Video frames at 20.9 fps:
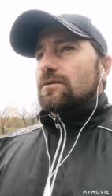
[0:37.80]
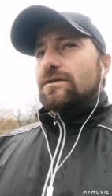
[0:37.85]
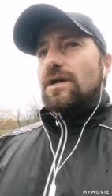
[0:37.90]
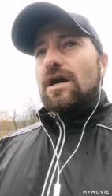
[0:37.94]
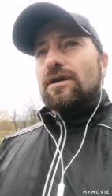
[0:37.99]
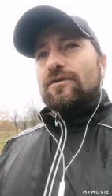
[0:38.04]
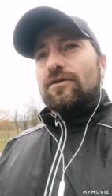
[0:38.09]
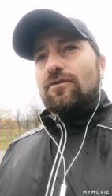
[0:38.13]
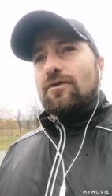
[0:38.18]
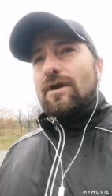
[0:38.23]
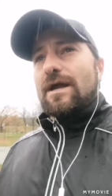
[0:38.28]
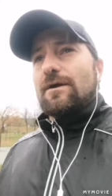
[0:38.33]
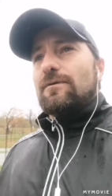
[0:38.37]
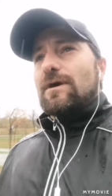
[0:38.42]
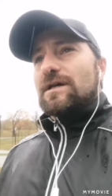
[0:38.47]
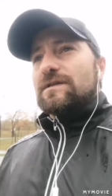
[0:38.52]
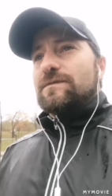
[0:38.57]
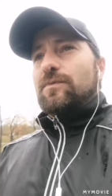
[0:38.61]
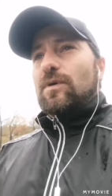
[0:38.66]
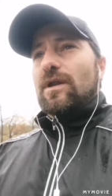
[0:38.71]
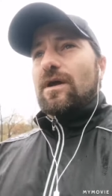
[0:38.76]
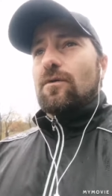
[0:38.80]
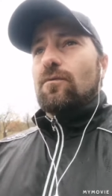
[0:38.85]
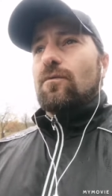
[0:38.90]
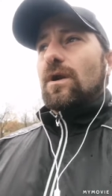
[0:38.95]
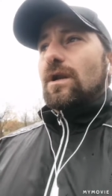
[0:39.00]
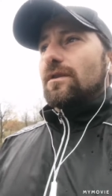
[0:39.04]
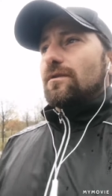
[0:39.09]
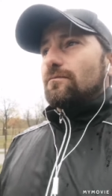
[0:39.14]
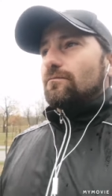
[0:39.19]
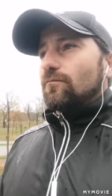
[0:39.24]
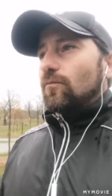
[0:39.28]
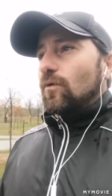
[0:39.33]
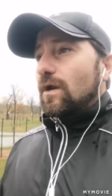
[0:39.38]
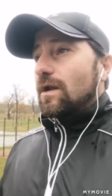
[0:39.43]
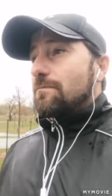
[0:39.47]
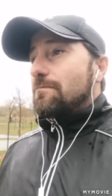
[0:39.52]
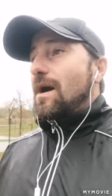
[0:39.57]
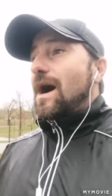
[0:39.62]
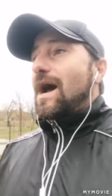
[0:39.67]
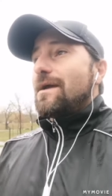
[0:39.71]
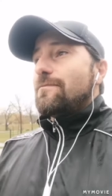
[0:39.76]
Dr. Greg Wells put out one of, one
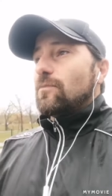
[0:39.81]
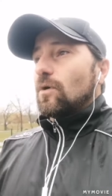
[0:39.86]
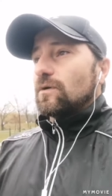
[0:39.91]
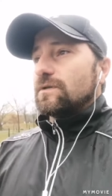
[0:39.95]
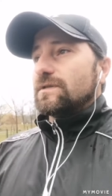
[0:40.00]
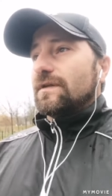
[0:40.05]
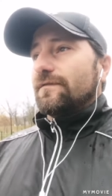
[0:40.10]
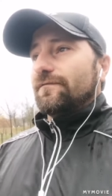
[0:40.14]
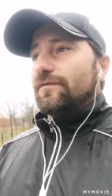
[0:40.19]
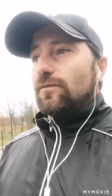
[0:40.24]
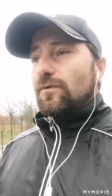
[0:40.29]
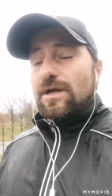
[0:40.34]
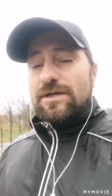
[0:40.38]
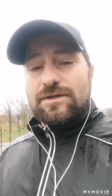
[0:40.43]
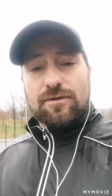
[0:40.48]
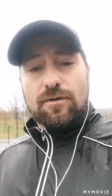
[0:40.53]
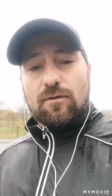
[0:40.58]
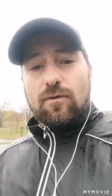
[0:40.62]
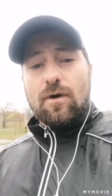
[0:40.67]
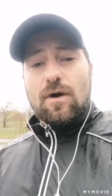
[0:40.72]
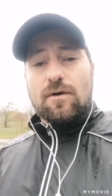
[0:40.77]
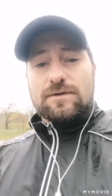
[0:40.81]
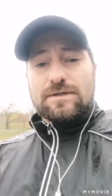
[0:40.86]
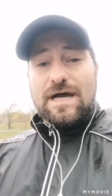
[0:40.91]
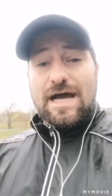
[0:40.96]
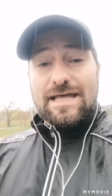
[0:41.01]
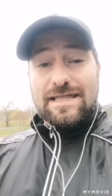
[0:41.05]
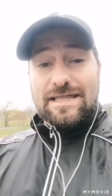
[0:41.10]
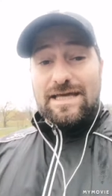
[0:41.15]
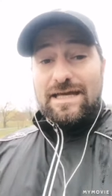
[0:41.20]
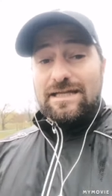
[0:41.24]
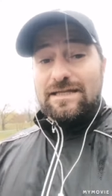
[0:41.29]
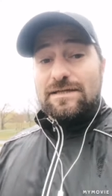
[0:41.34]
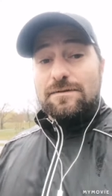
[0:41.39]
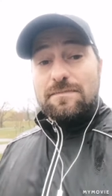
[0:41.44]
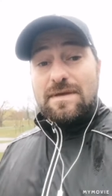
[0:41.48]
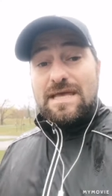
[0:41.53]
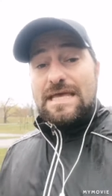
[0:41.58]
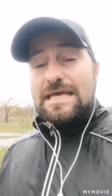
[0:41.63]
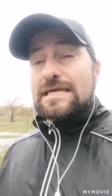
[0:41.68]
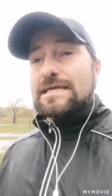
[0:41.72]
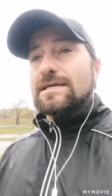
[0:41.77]
of my most influential quotes, I think, to
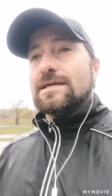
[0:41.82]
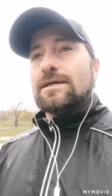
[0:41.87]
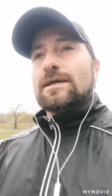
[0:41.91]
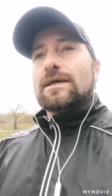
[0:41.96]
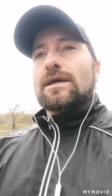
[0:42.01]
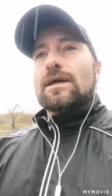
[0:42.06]
me,